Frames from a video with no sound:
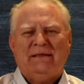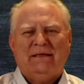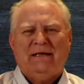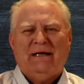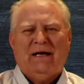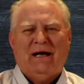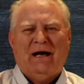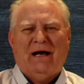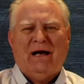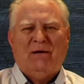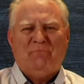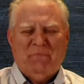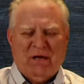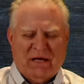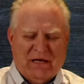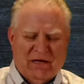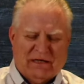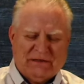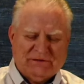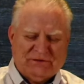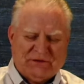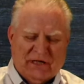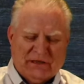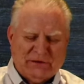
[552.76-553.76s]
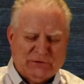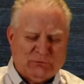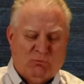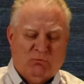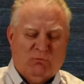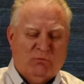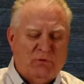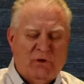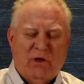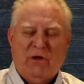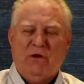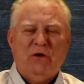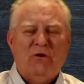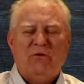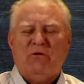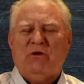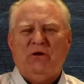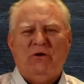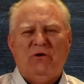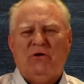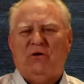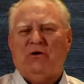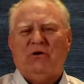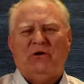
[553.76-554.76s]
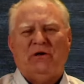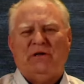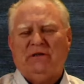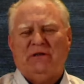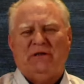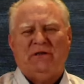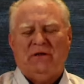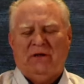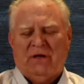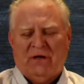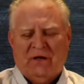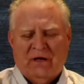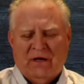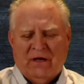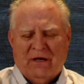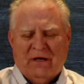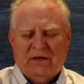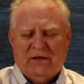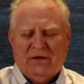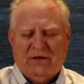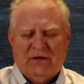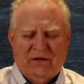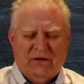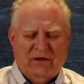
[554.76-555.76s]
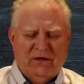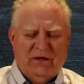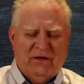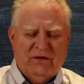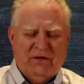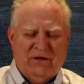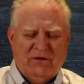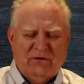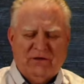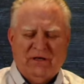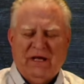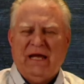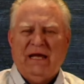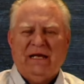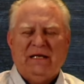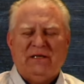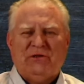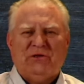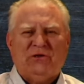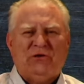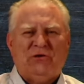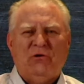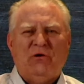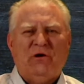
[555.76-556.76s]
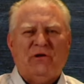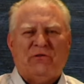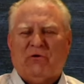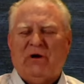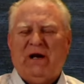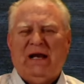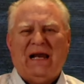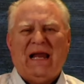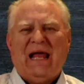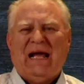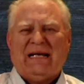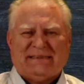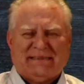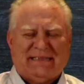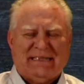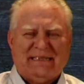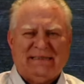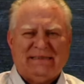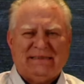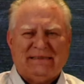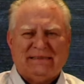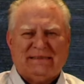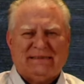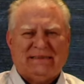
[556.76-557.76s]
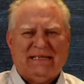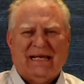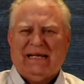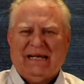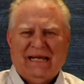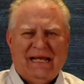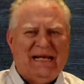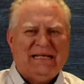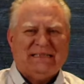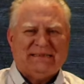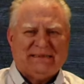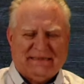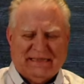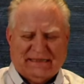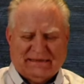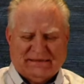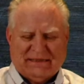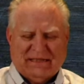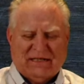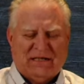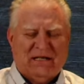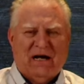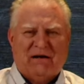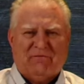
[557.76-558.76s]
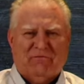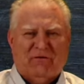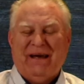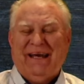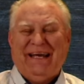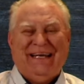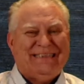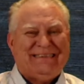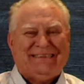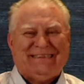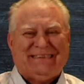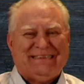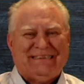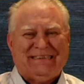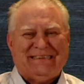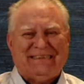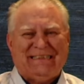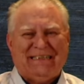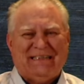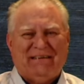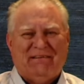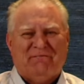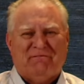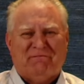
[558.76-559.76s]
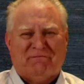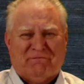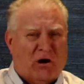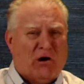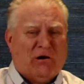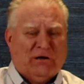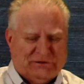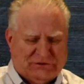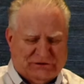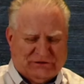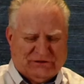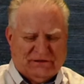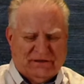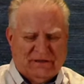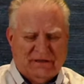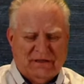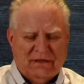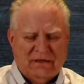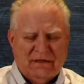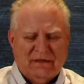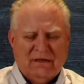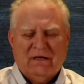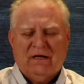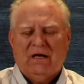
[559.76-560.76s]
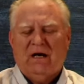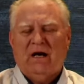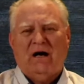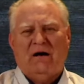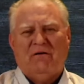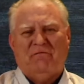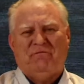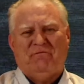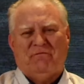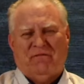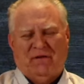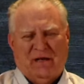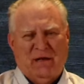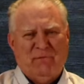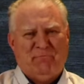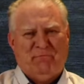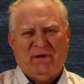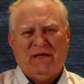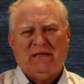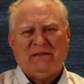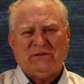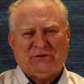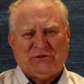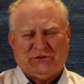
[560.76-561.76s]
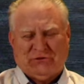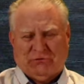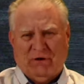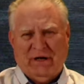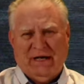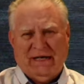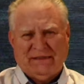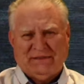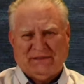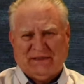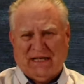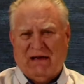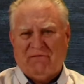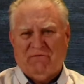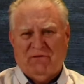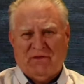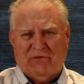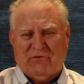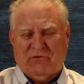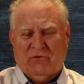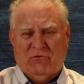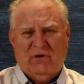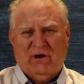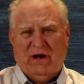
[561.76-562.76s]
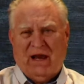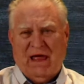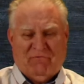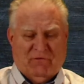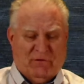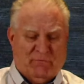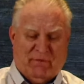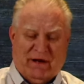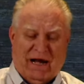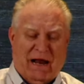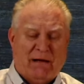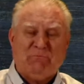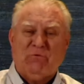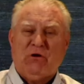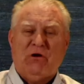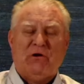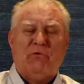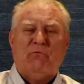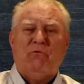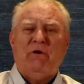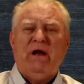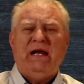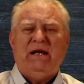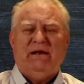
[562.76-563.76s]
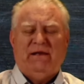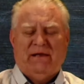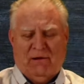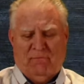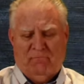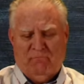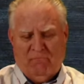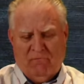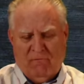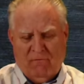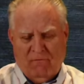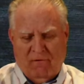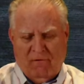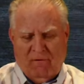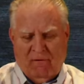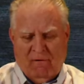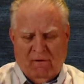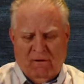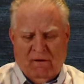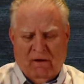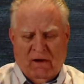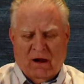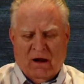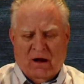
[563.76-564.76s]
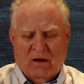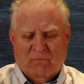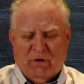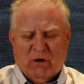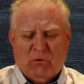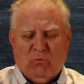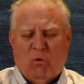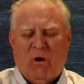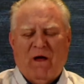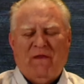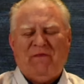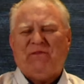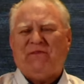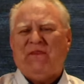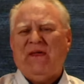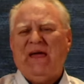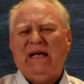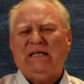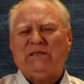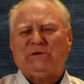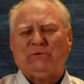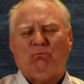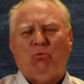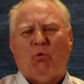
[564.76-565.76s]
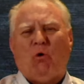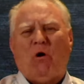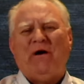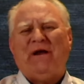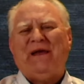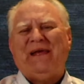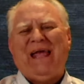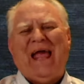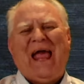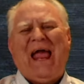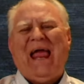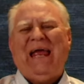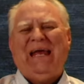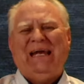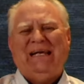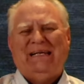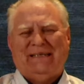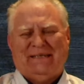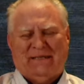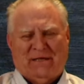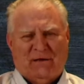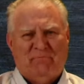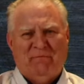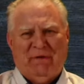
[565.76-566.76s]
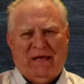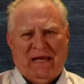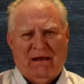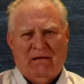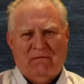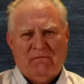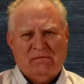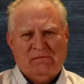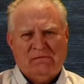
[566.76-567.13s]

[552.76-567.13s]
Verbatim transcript: uh, because there's, you, you couldn't, you need two or three lessons at least just to cover each verse of Philippians 3 7 through 11, but I'm going to read them. But what things were gained to me?